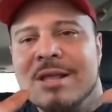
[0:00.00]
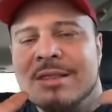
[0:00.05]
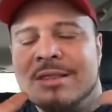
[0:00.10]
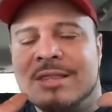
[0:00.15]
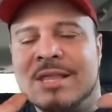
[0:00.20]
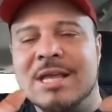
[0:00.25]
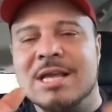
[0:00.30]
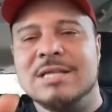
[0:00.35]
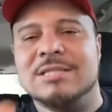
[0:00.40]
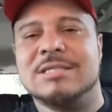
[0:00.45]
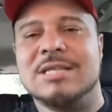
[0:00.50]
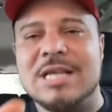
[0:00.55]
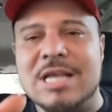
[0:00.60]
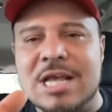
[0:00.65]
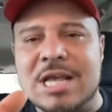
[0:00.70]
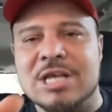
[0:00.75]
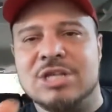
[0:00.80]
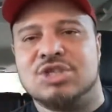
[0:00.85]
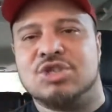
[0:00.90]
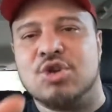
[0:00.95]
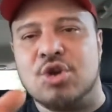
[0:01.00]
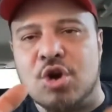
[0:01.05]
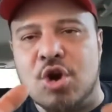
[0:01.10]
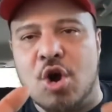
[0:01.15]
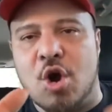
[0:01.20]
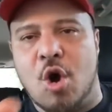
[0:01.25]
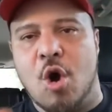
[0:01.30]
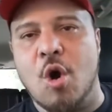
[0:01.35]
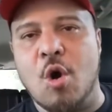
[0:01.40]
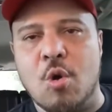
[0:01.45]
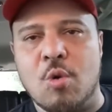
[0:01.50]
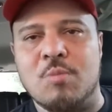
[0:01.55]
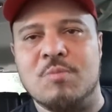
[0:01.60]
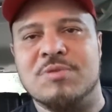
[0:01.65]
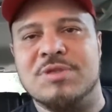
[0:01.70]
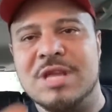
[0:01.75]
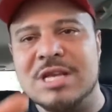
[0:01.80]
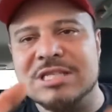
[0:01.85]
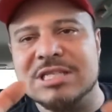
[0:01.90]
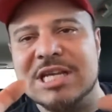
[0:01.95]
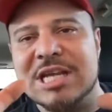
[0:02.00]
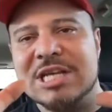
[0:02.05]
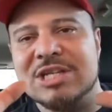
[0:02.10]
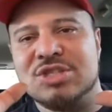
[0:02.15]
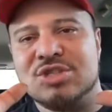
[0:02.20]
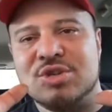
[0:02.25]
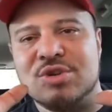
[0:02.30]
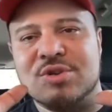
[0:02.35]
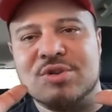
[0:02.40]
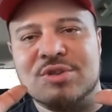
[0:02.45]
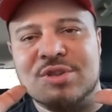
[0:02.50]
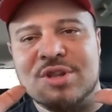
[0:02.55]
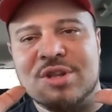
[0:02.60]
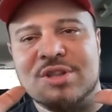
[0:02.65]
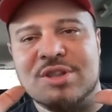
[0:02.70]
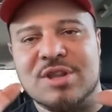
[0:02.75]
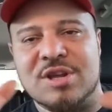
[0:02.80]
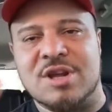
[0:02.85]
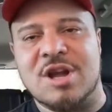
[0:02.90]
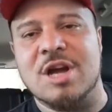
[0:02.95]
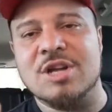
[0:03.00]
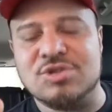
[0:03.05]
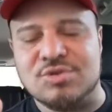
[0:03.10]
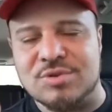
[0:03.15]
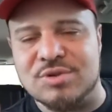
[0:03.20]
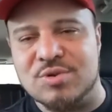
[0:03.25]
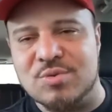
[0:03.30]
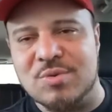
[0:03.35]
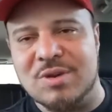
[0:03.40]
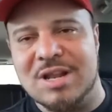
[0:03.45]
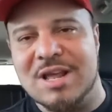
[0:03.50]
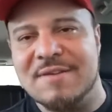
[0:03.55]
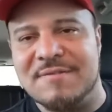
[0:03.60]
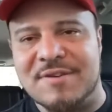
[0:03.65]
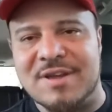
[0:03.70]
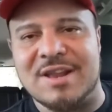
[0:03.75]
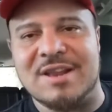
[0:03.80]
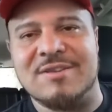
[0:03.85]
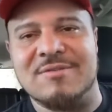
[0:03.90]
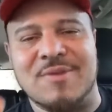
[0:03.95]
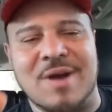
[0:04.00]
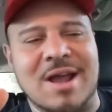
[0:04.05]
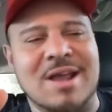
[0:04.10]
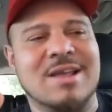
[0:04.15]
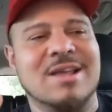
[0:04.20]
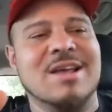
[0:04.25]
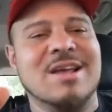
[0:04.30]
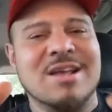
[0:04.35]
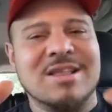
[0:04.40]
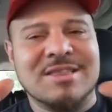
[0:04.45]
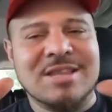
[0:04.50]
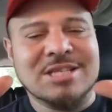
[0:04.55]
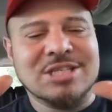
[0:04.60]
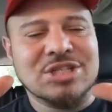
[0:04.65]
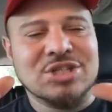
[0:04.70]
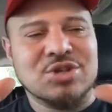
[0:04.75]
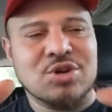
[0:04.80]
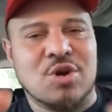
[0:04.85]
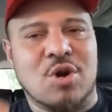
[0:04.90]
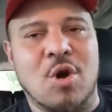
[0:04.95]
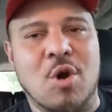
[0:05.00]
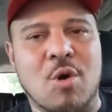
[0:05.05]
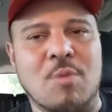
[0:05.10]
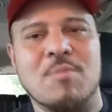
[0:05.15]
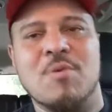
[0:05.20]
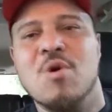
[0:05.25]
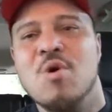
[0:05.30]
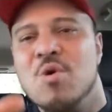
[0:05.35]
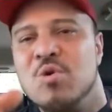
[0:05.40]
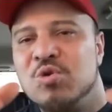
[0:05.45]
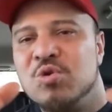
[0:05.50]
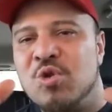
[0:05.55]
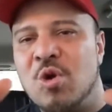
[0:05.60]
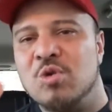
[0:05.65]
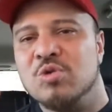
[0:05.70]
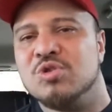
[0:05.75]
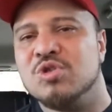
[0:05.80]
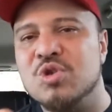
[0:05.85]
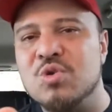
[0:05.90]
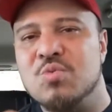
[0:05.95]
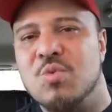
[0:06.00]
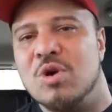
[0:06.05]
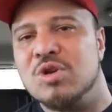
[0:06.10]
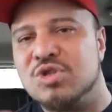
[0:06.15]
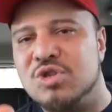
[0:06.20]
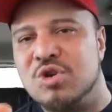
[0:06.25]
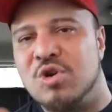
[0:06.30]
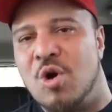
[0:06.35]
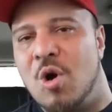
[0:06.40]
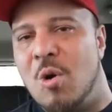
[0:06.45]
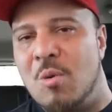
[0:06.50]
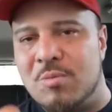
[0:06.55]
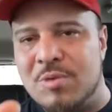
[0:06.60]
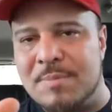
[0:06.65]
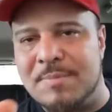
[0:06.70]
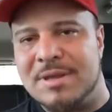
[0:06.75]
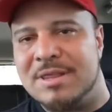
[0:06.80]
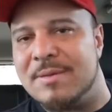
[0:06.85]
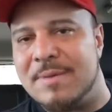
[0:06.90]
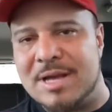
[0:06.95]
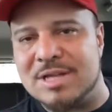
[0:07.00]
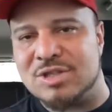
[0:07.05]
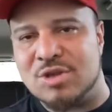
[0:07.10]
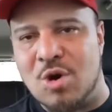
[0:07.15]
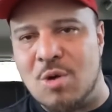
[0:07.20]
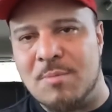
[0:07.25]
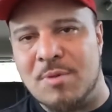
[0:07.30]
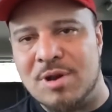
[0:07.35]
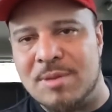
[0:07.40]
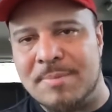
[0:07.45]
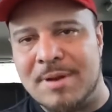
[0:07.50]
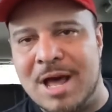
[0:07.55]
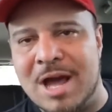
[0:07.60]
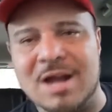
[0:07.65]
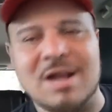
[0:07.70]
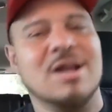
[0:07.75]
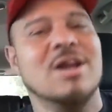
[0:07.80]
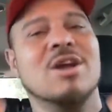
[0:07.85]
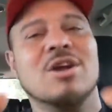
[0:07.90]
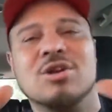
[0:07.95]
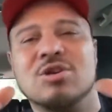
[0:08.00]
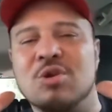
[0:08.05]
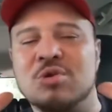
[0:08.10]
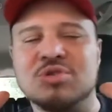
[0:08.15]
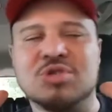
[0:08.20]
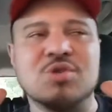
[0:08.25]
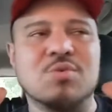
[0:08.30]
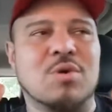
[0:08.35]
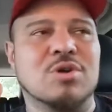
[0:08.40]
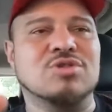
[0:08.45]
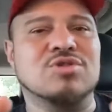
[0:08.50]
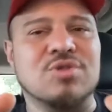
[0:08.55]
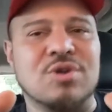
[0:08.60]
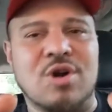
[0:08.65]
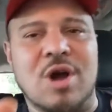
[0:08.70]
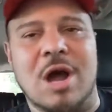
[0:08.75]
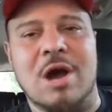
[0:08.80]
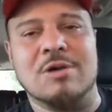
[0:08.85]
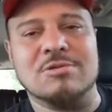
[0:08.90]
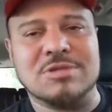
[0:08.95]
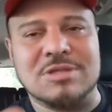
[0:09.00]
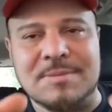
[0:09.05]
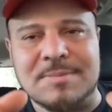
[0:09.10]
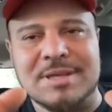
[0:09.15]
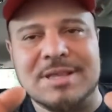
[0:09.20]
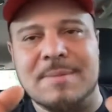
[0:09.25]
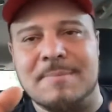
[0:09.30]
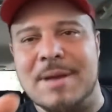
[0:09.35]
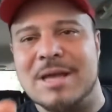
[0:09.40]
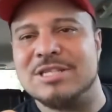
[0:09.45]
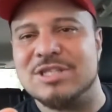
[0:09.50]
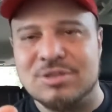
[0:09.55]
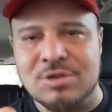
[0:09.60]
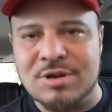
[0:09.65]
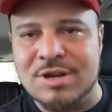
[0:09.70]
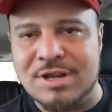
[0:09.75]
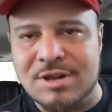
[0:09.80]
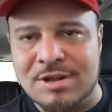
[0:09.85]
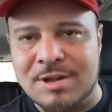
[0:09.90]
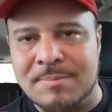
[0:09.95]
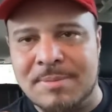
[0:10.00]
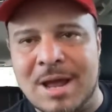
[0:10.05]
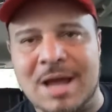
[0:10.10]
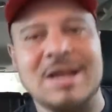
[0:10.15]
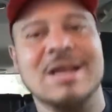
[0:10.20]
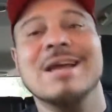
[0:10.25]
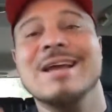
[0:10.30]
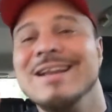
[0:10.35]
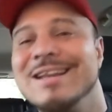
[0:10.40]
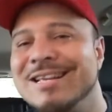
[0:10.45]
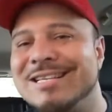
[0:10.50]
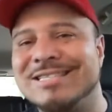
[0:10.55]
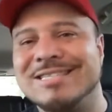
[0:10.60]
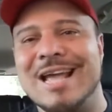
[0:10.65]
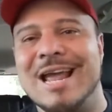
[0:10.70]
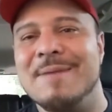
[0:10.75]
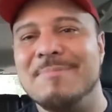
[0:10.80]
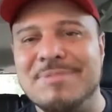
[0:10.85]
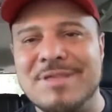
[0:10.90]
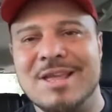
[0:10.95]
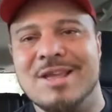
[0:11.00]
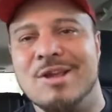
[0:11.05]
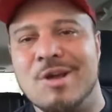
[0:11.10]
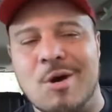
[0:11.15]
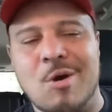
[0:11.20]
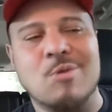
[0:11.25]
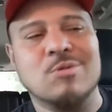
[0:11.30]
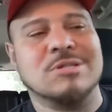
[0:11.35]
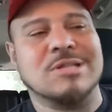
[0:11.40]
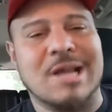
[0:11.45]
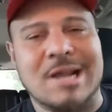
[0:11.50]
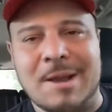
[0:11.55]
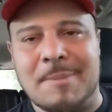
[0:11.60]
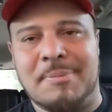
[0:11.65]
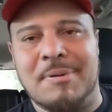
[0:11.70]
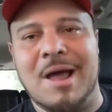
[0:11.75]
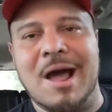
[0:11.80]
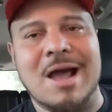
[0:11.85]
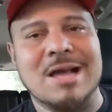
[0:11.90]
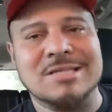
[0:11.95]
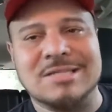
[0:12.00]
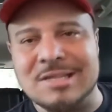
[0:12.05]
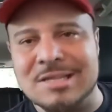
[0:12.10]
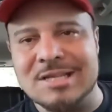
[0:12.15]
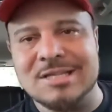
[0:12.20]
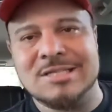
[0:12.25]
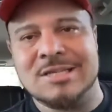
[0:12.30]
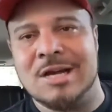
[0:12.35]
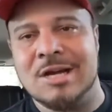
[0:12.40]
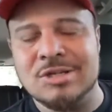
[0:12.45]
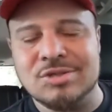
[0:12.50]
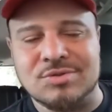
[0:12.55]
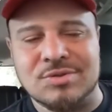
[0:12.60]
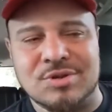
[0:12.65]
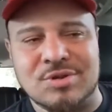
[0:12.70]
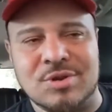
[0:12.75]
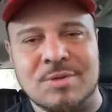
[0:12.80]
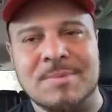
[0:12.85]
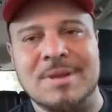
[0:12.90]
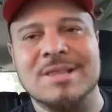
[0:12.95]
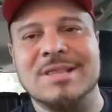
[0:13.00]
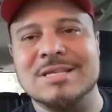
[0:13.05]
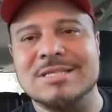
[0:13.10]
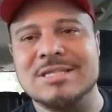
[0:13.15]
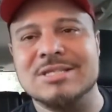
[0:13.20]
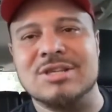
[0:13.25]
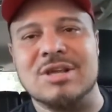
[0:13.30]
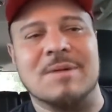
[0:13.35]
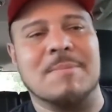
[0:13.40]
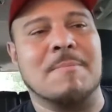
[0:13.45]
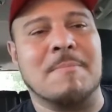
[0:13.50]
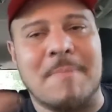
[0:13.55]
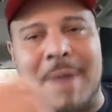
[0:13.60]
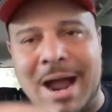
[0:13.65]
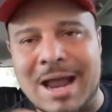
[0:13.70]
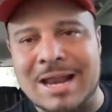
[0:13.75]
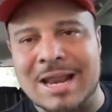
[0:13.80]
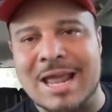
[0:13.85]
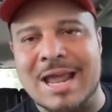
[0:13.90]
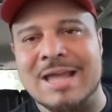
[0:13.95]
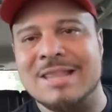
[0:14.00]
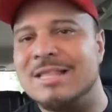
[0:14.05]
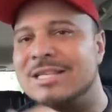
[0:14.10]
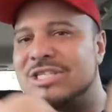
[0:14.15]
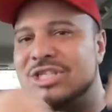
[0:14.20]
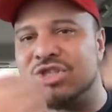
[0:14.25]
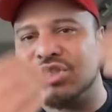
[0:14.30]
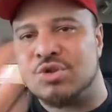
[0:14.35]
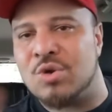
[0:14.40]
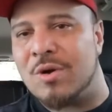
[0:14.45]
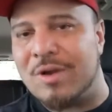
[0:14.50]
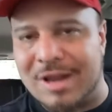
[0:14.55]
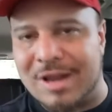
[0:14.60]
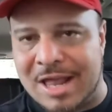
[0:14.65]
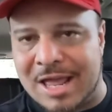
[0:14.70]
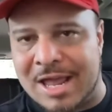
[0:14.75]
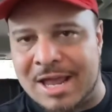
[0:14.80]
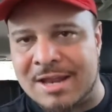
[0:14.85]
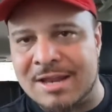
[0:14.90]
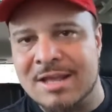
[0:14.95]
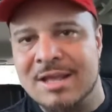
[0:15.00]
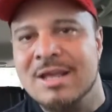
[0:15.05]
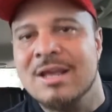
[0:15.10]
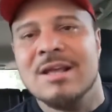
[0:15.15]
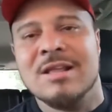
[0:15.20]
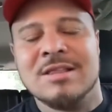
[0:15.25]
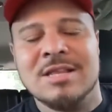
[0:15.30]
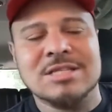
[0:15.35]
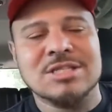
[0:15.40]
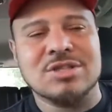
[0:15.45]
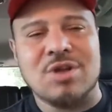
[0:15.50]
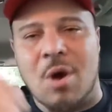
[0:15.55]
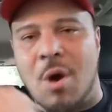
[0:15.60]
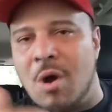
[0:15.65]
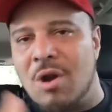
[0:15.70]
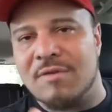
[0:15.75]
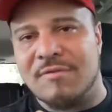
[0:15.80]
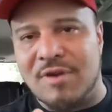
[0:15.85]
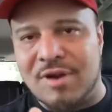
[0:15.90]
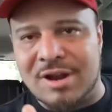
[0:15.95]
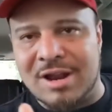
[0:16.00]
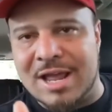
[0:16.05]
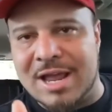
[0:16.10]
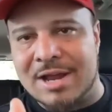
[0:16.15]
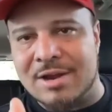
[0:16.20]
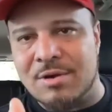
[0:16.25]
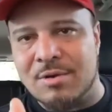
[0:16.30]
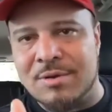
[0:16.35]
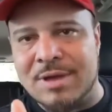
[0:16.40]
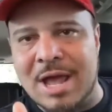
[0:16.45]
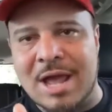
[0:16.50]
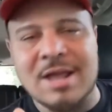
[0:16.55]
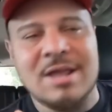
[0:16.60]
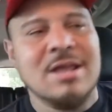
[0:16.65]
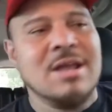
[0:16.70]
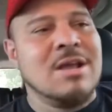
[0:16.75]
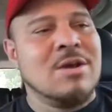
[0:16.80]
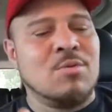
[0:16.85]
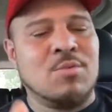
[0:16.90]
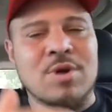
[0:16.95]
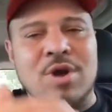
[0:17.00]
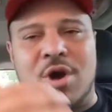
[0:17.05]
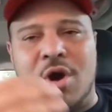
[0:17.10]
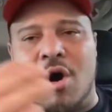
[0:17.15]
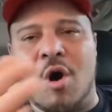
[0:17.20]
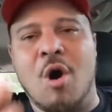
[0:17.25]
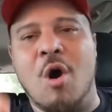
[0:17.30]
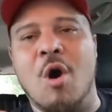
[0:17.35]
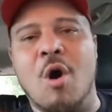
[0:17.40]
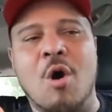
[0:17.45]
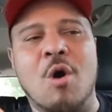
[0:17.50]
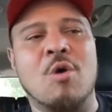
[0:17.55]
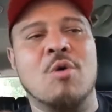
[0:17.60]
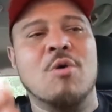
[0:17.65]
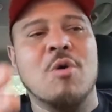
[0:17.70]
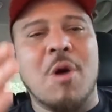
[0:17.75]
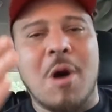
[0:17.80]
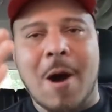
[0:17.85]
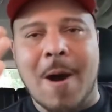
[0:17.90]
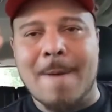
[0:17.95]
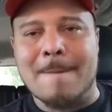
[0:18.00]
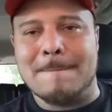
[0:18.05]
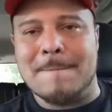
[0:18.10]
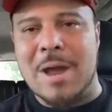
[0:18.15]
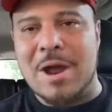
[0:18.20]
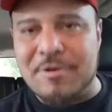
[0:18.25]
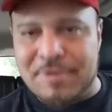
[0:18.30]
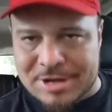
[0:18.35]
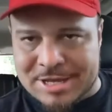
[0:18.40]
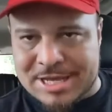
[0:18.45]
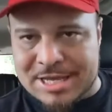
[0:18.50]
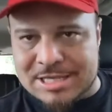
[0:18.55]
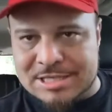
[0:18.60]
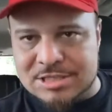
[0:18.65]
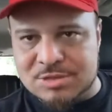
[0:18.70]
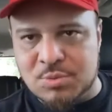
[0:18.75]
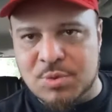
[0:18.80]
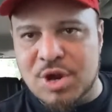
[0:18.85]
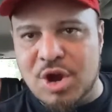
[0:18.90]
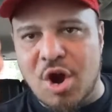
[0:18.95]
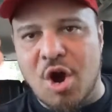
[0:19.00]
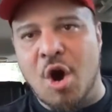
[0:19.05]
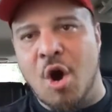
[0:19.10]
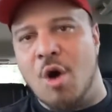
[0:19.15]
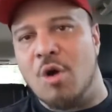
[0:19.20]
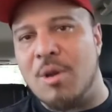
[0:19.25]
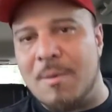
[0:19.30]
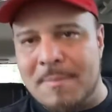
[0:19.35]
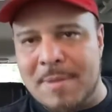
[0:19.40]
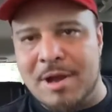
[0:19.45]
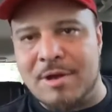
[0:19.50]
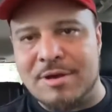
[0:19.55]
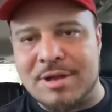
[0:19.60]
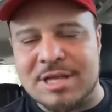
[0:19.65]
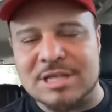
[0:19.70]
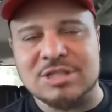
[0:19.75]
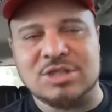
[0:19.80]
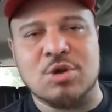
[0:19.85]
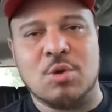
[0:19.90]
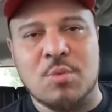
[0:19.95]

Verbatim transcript: This is your home. This is your the, the country you live in, right? This is your home. Don't you want your home to be the best home on the block? Don't you want your house to be the best looking on the block? The same thing goes and applies to this country. You know what I mean? This is my land. This is your land. This is all of our land. Okay, we are all Americans. We are all Americans.